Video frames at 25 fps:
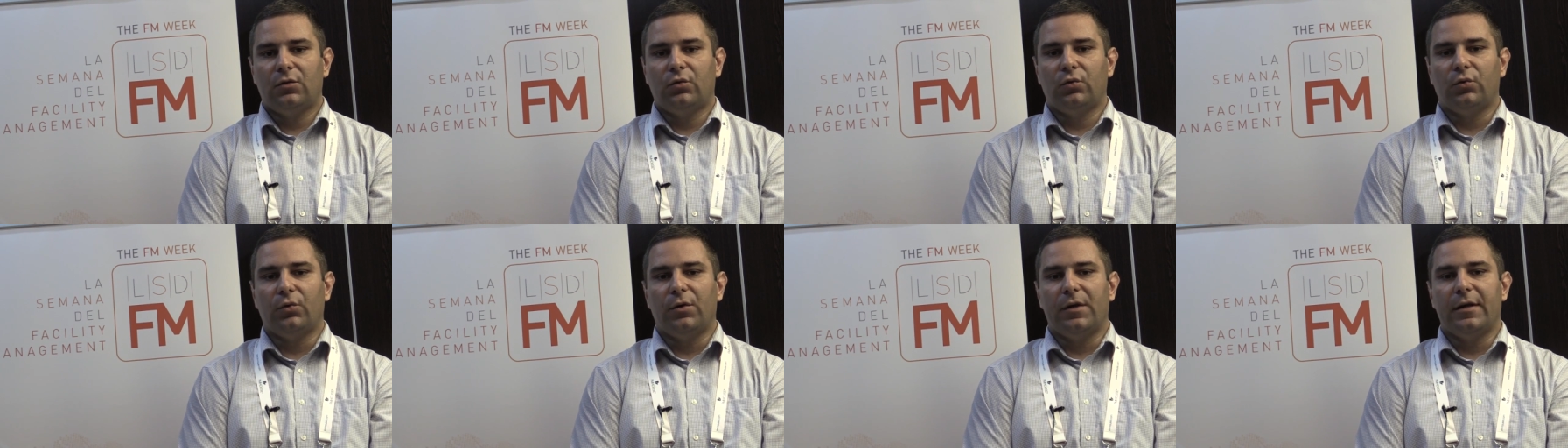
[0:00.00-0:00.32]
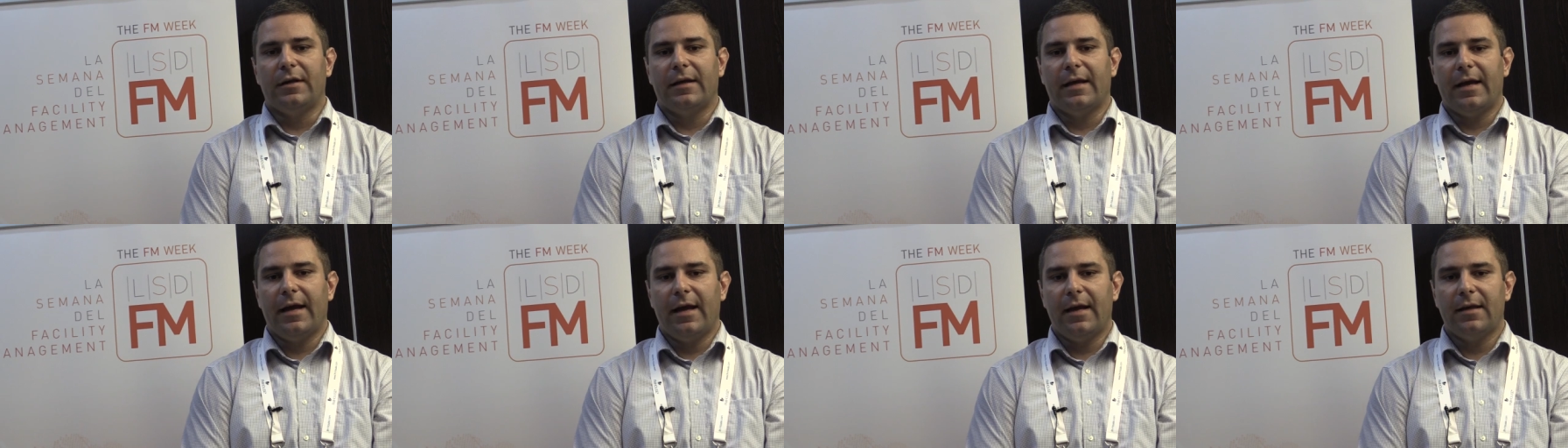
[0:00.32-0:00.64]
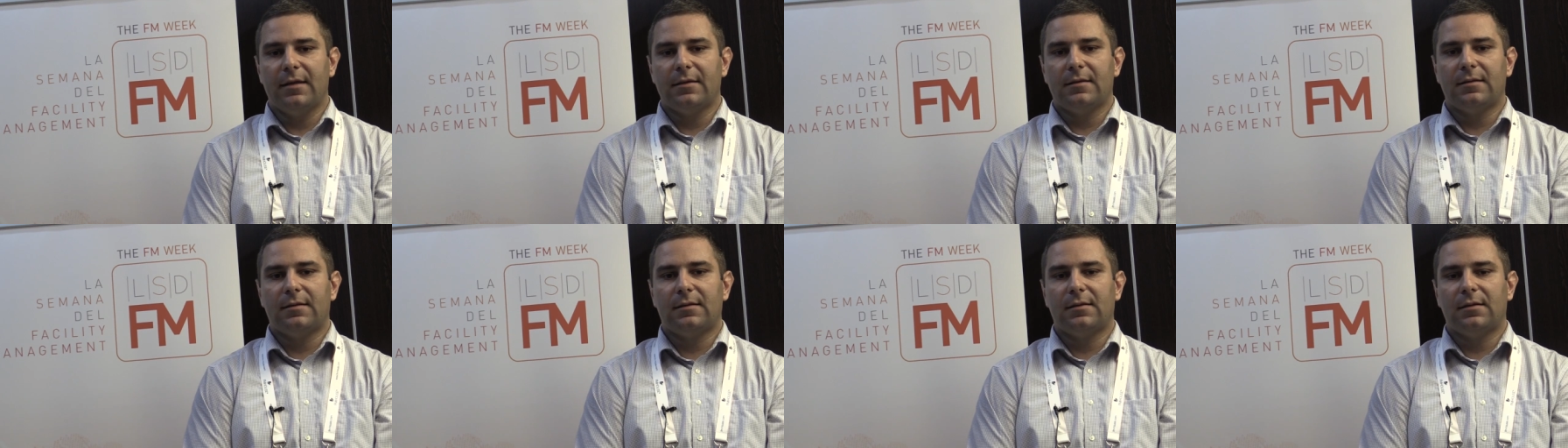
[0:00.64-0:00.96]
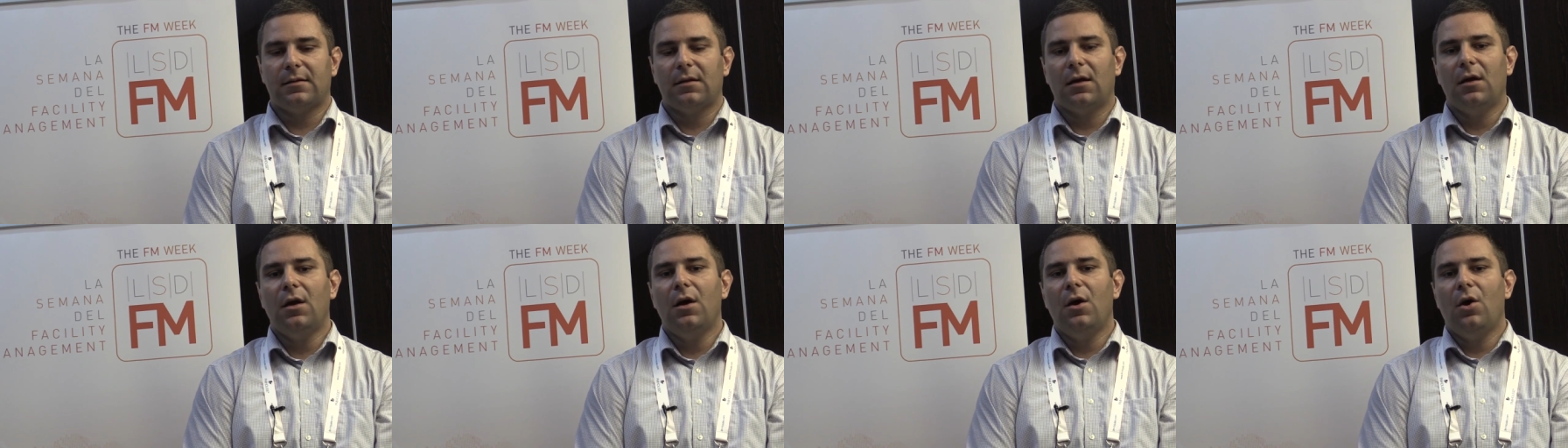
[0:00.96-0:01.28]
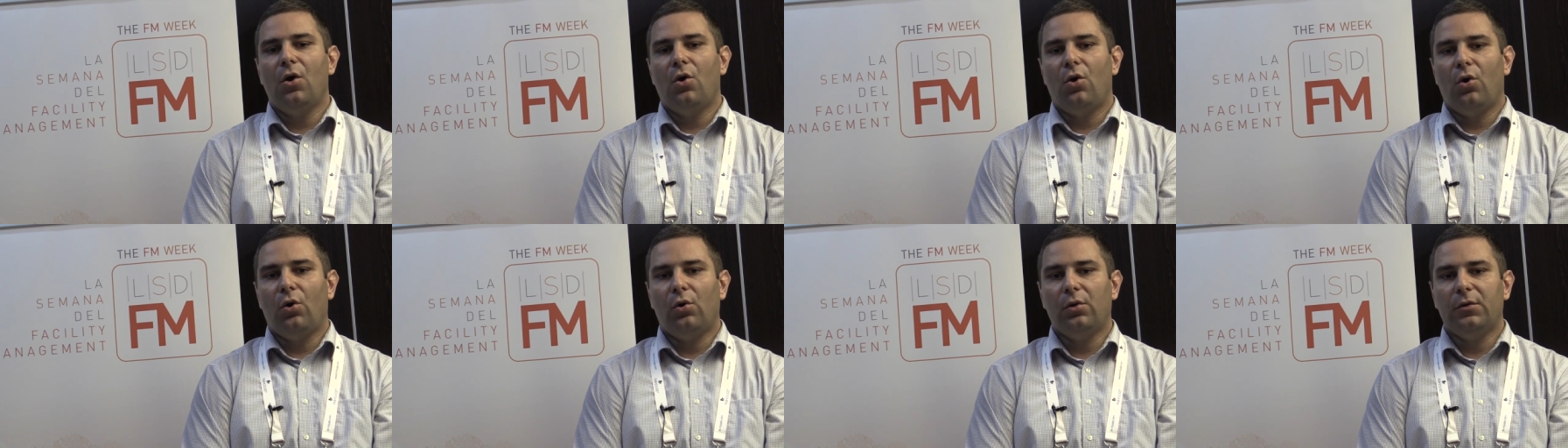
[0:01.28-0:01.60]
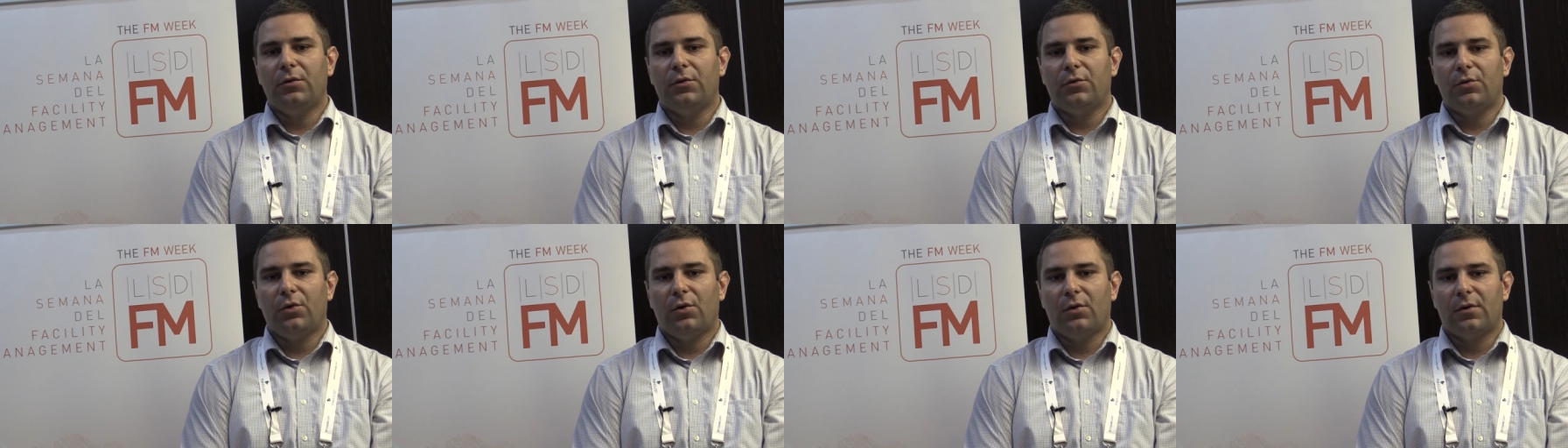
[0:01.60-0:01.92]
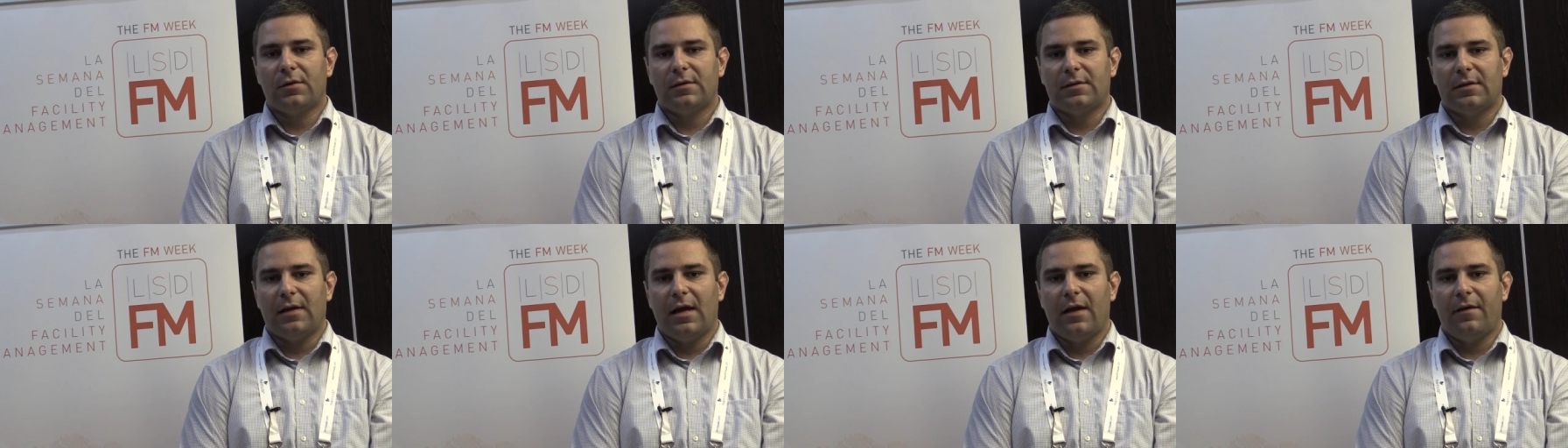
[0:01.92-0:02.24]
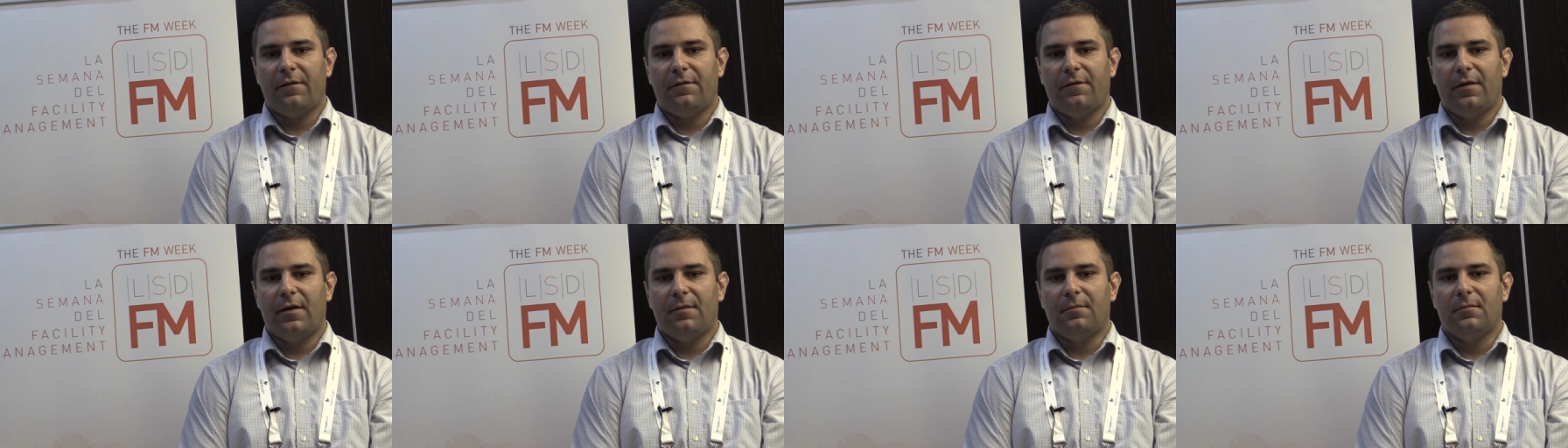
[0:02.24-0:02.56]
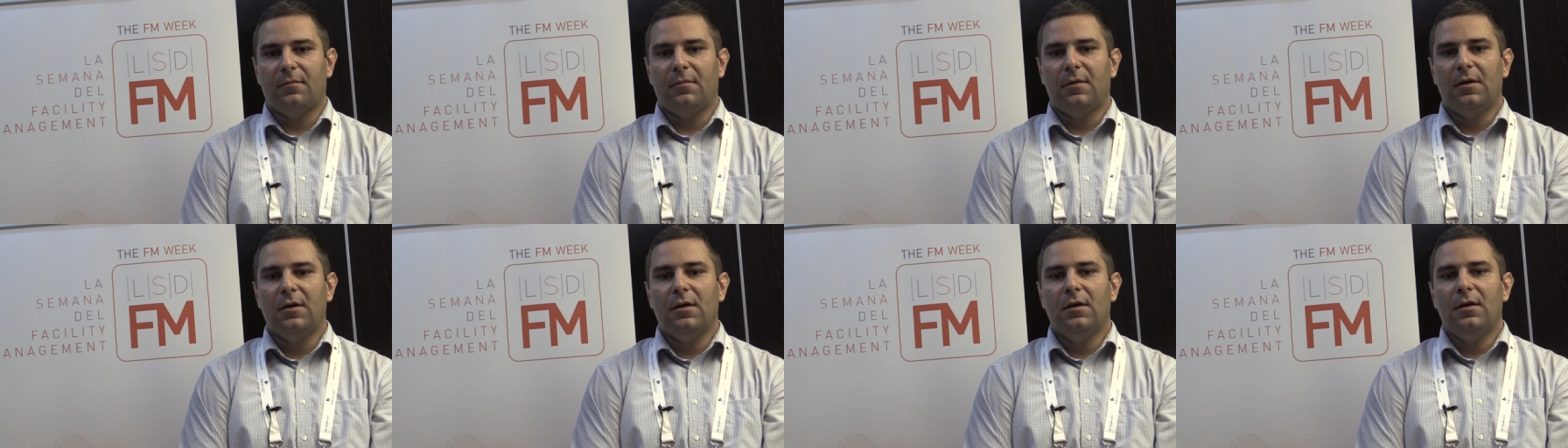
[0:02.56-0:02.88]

to enhance all the roles FM